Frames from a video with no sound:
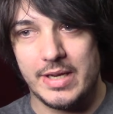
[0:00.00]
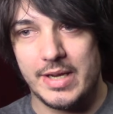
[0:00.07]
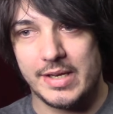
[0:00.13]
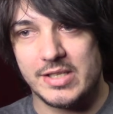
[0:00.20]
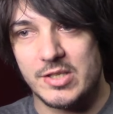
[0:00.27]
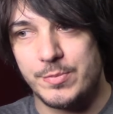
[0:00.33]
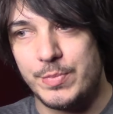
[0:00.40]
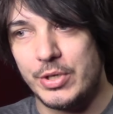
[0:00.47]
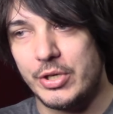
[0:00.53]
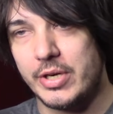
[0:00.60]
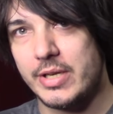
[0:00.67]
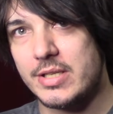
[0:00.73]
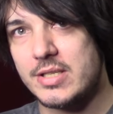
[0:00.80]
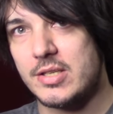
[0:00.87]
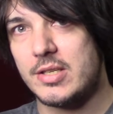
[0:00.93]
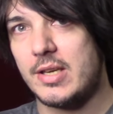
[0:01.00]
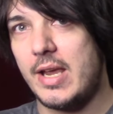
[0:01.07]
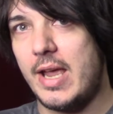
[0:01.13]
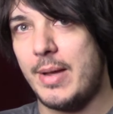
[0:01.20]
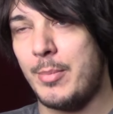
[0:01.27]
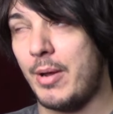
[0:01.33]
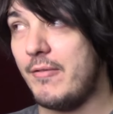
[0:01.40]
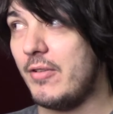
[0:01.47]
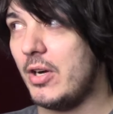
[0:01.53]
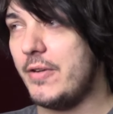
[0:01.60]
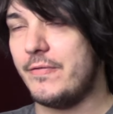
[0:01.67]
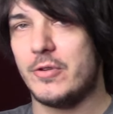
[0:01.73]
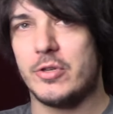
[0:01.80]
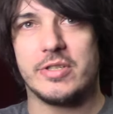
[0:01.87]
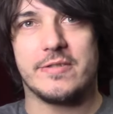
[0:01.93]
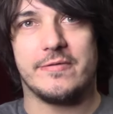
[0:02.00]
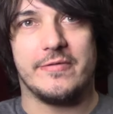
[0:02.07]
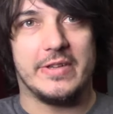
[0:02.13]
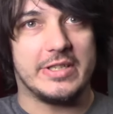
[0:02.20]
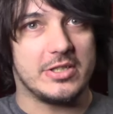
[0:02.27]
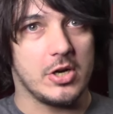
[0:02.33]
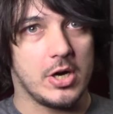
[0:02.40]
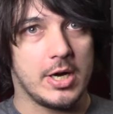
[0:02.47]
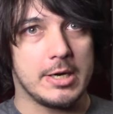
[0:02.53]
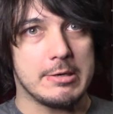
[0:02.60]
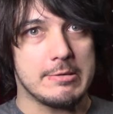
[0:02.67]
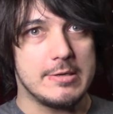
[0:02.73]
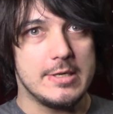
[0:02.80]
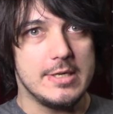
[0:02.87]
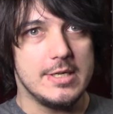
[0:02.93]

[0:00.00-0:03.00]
experience at my very first VidCon.